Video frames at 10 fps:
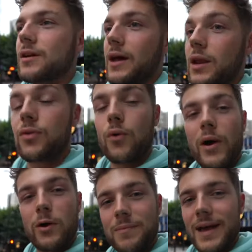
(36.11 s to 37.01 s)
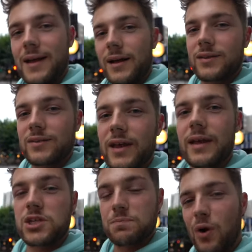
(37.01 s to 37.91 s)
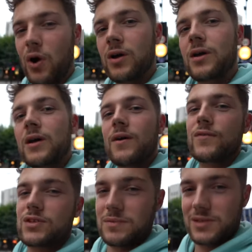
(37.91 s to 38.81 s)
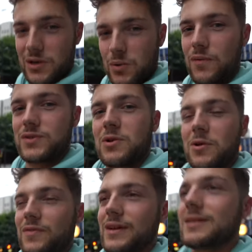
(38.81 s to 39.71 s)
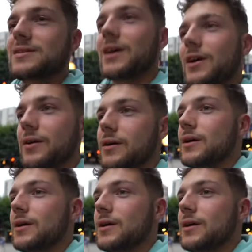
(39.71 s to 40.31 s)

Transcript: and I thought it would make a sick spot for some steel wool photography. So